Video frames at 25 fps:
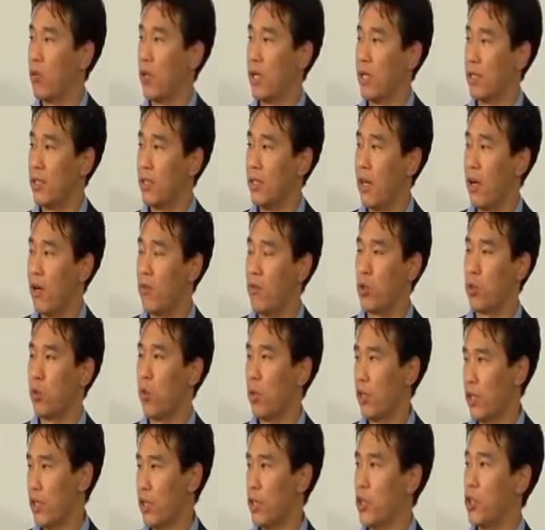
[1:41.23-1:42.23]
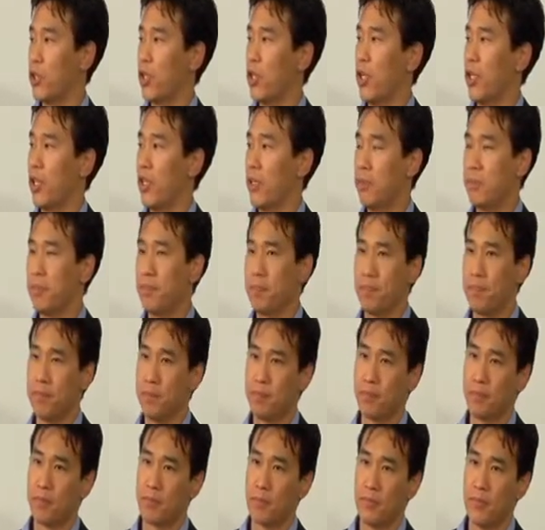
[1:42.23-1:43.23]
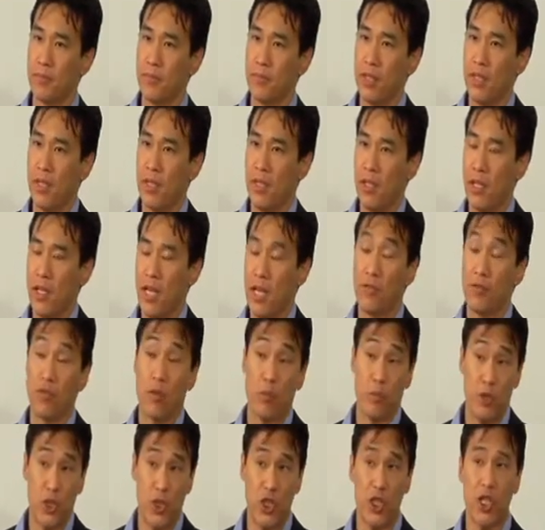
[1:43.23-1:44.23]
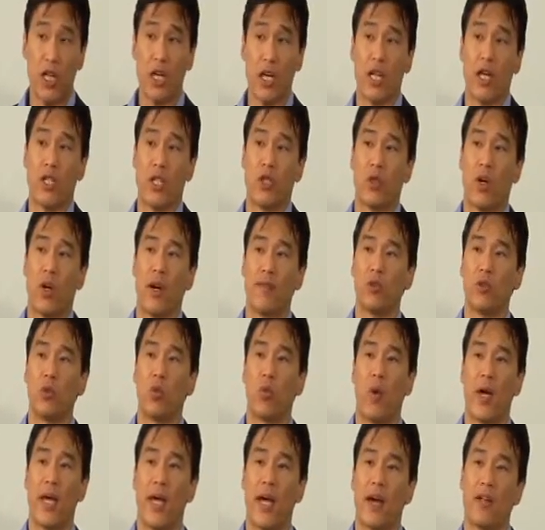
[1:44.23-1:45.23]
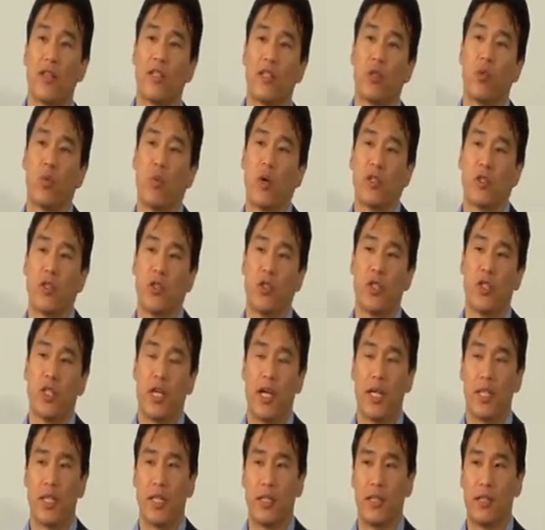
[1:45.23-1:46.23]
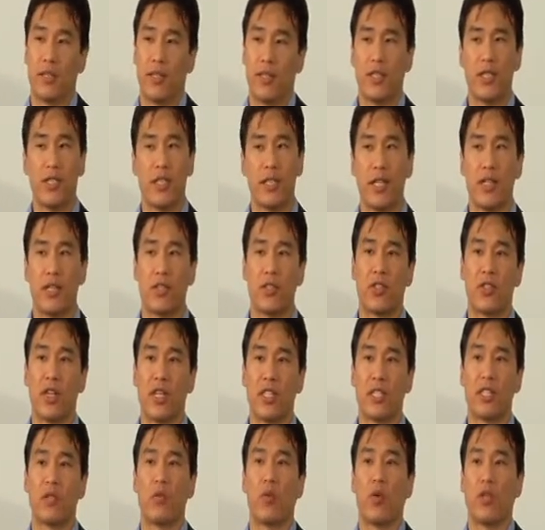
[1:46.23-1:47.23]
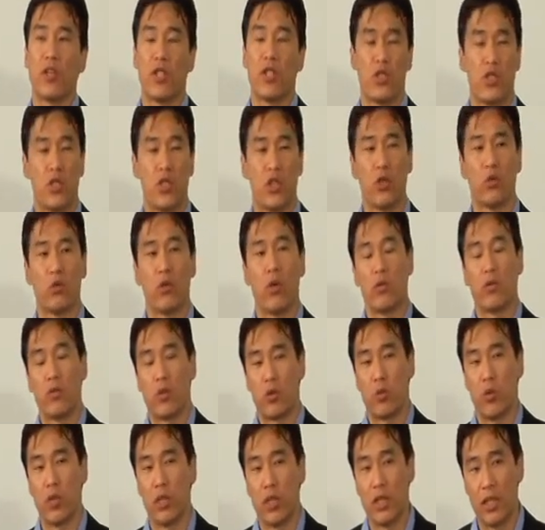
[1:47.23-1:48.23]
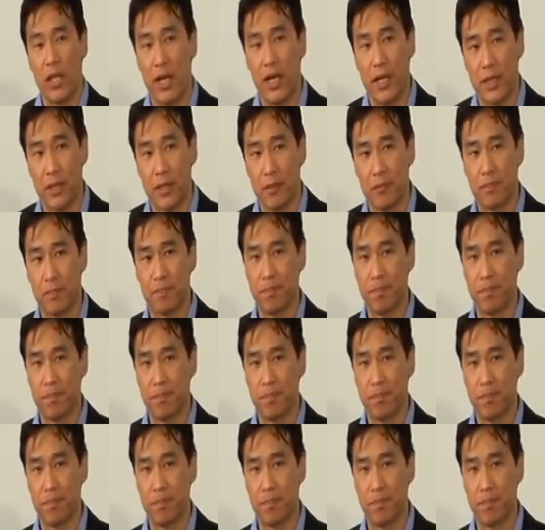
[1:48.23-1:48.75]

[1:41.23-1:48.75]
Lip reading: when I was working in China. And from Xi'an, I traveled way out into Western China just to get a sense of what the Silk Road was really like.